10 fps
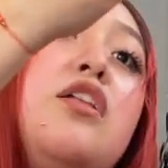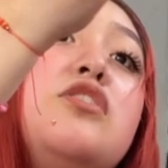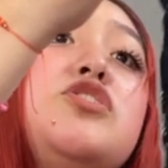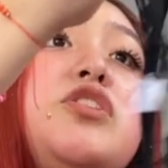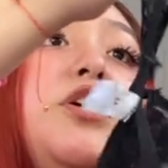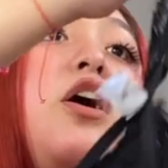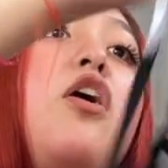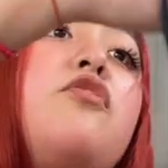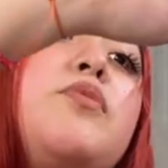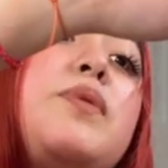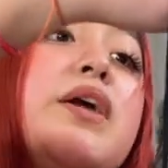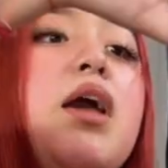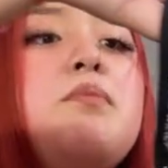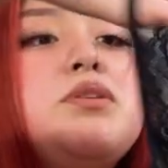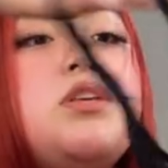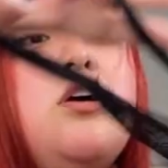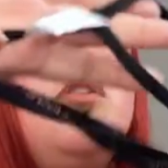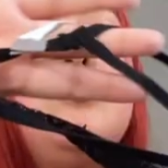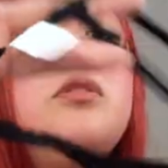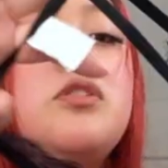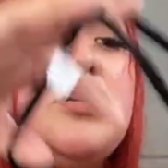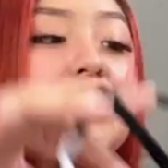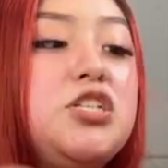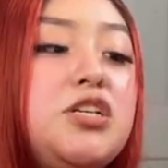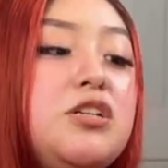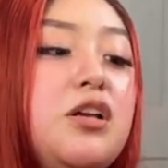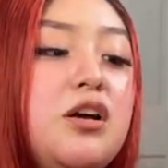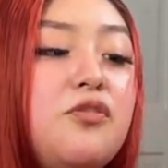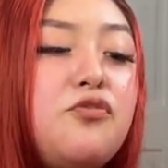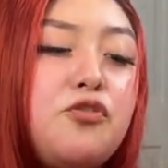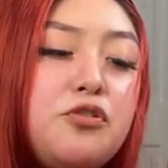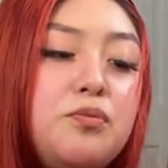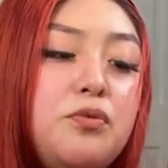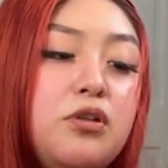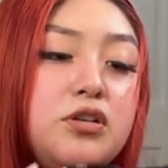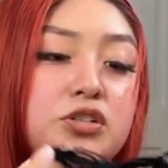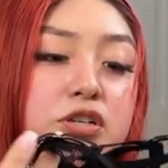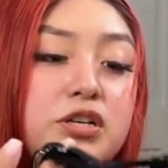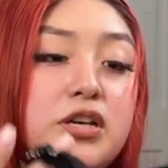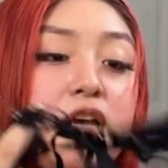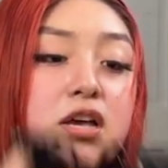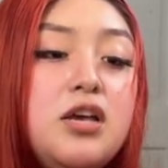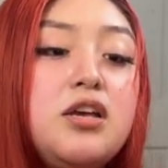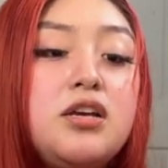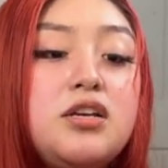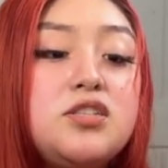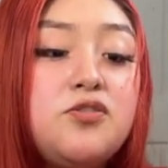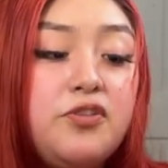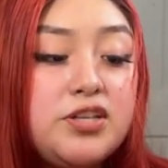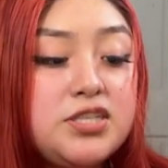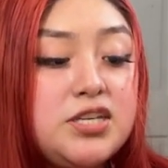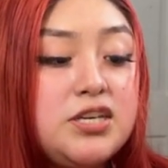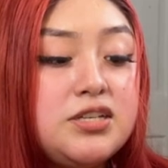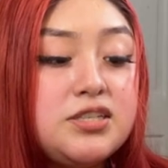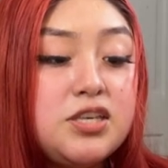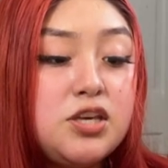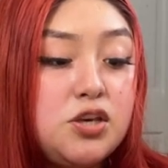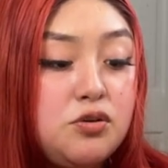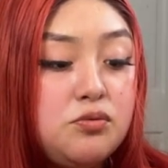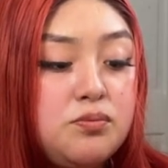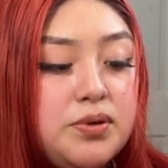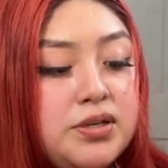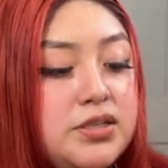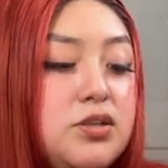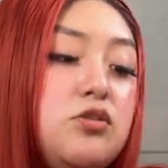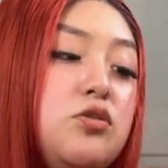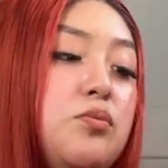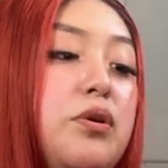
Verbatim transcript: a lingerie haul from like Amazon or like Shein, like affordable lingerie. Because Fenty is cute, but it's also